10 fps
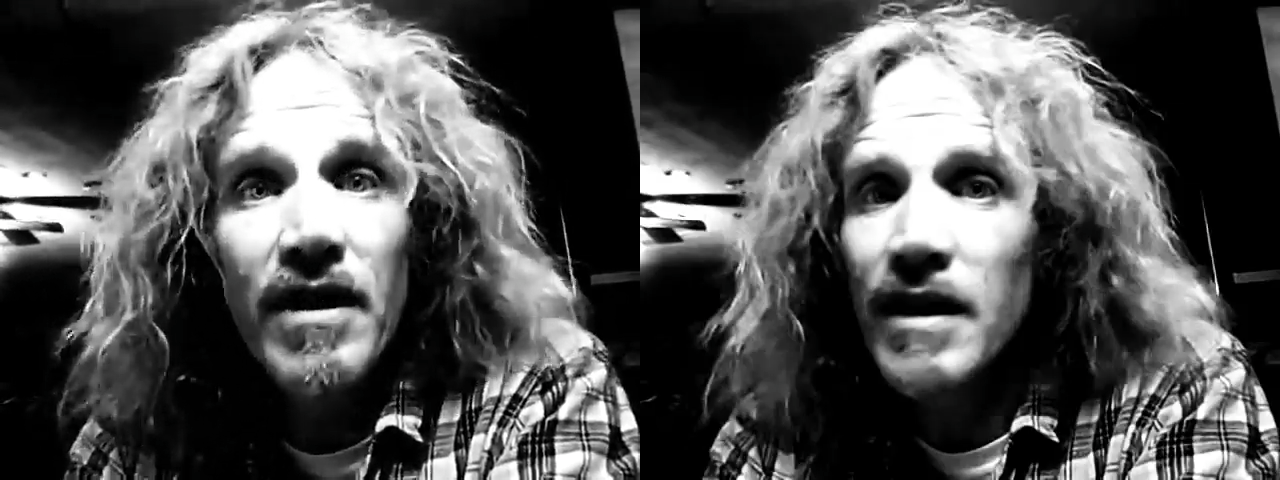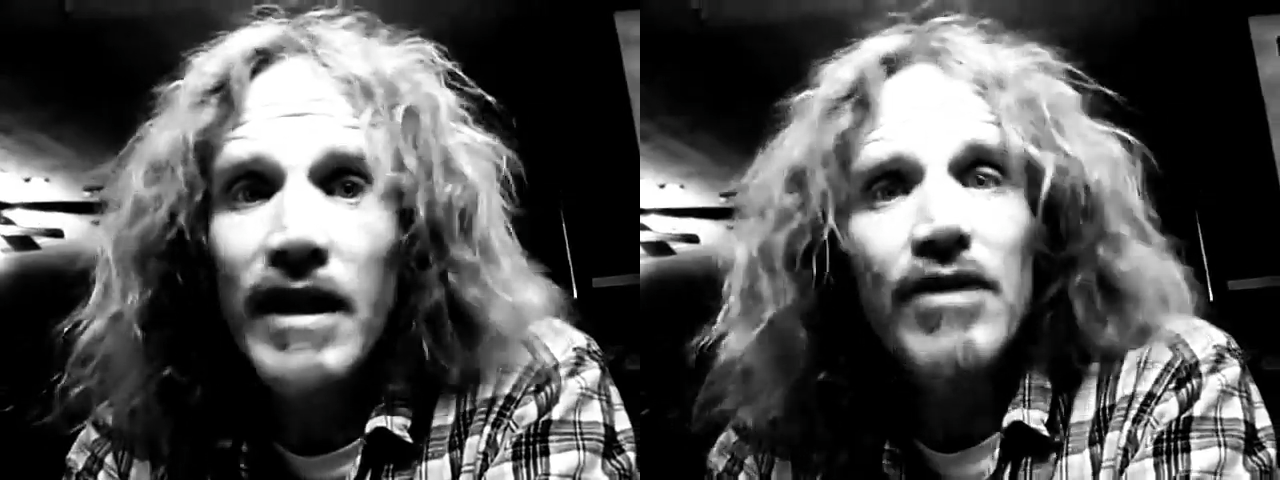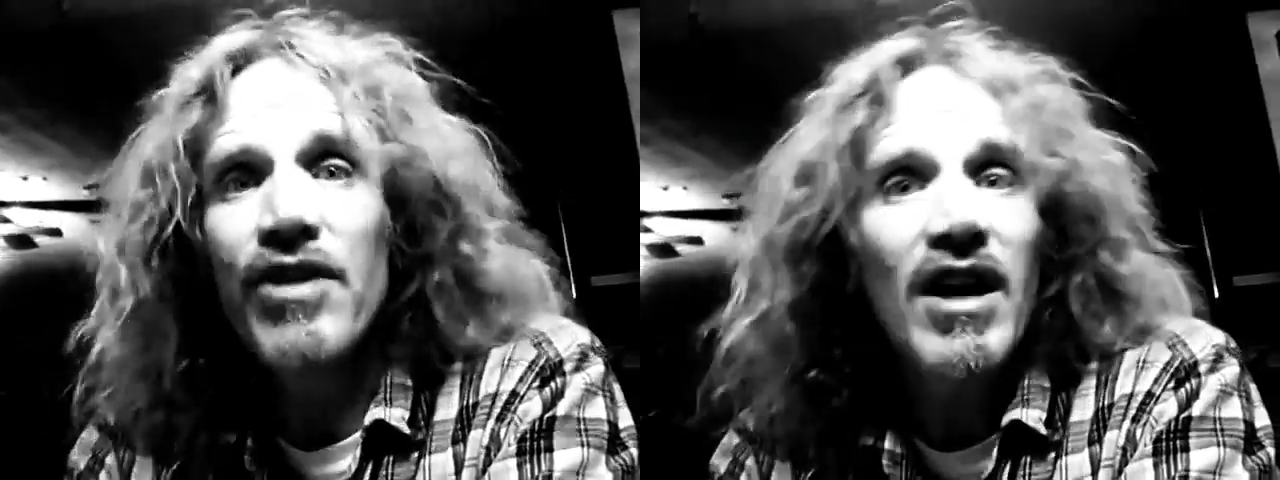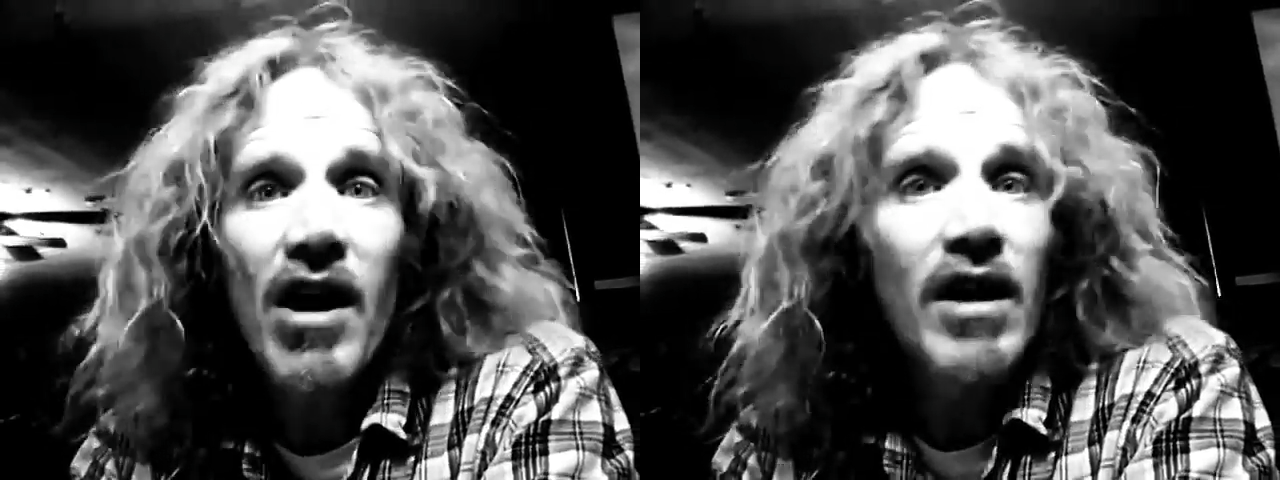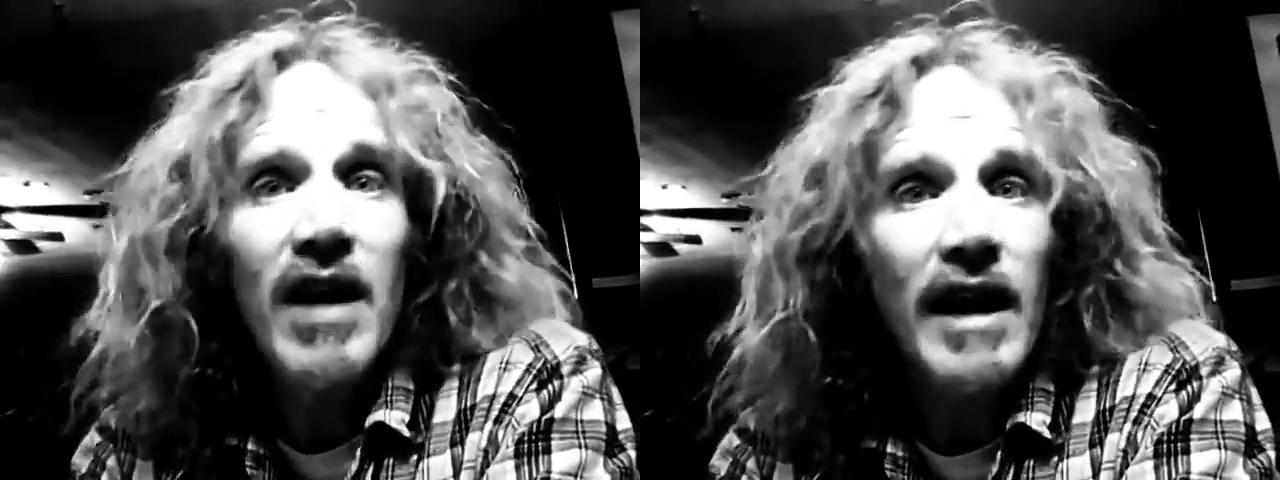The guilty
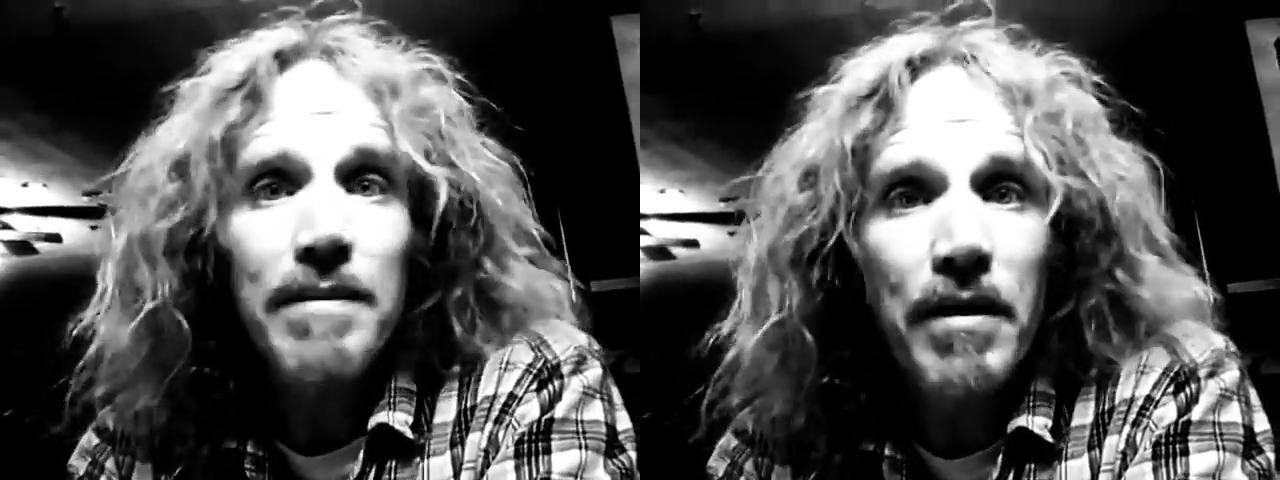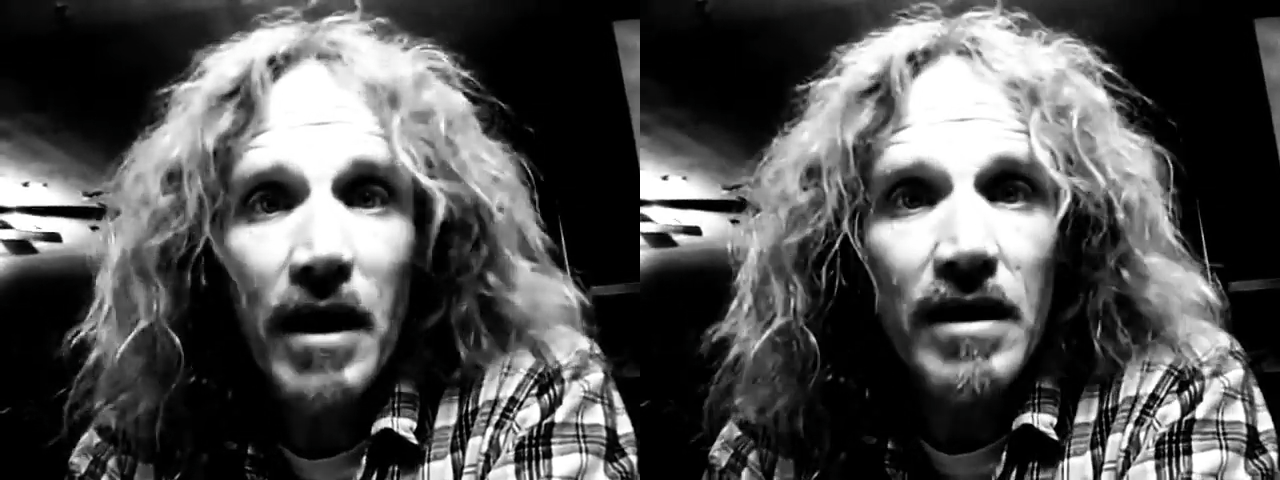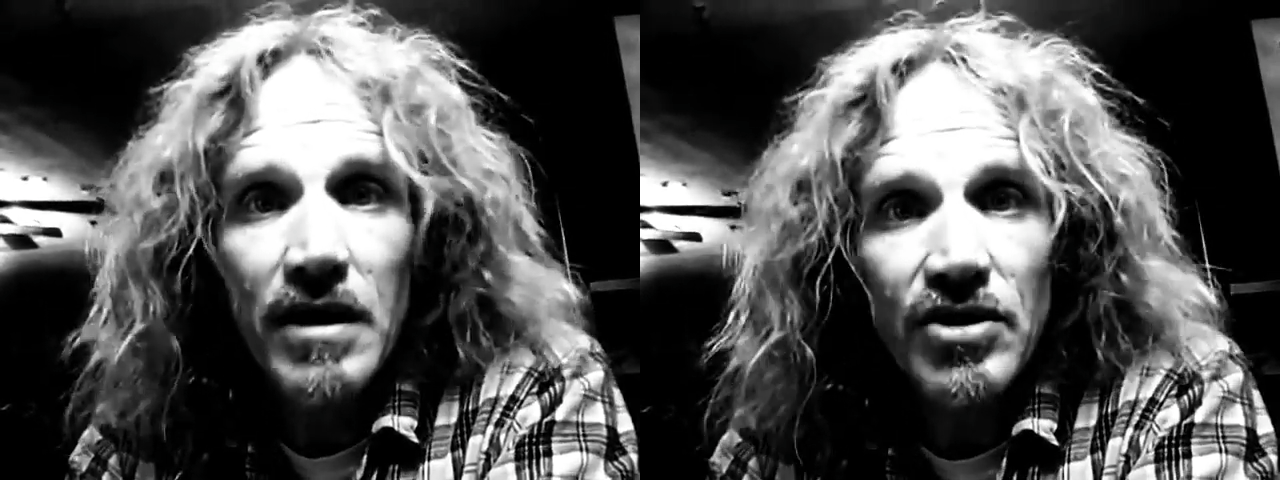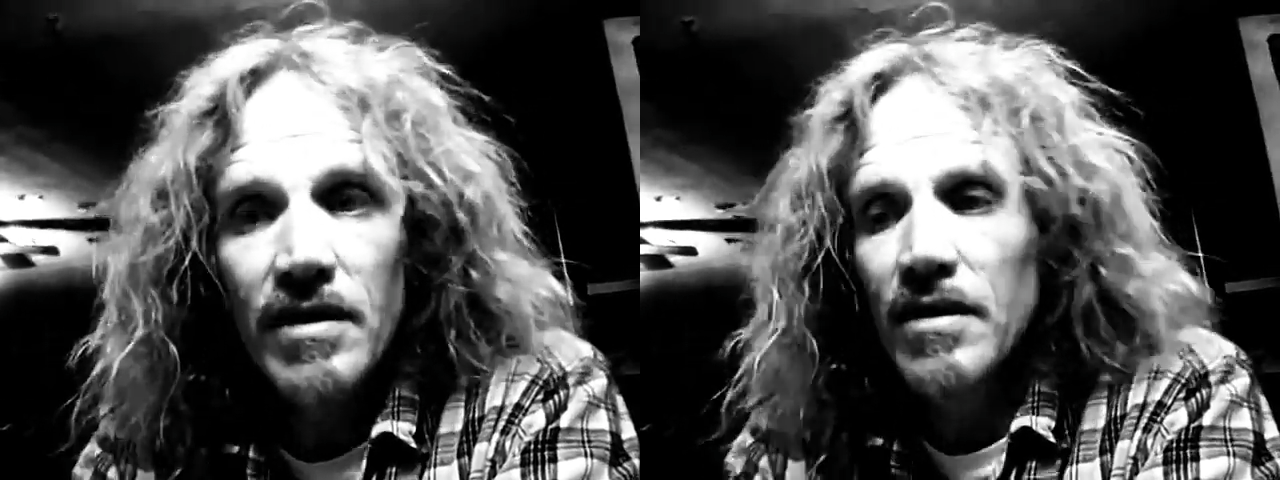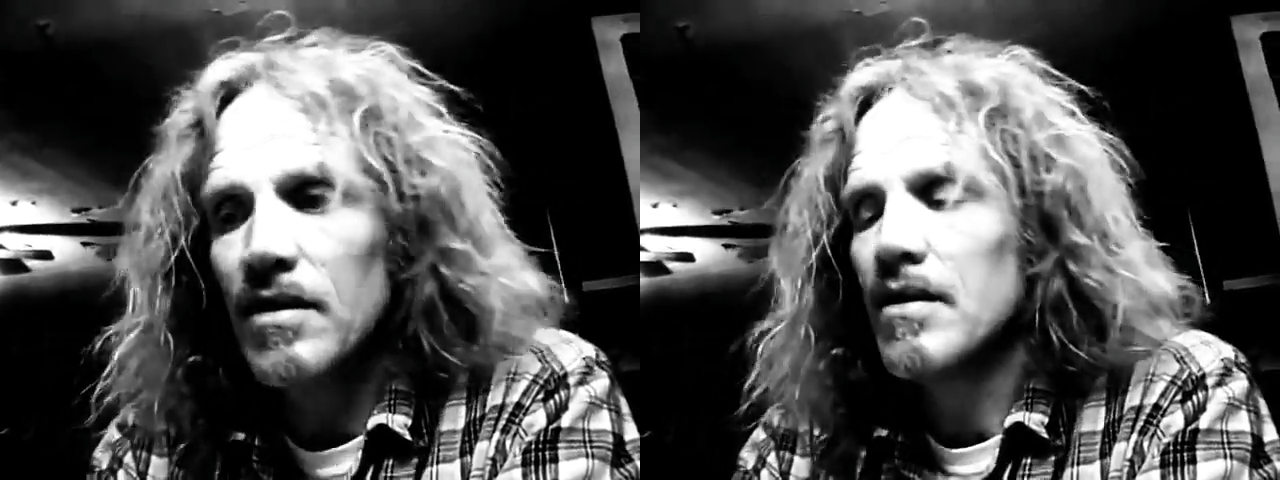are not punished.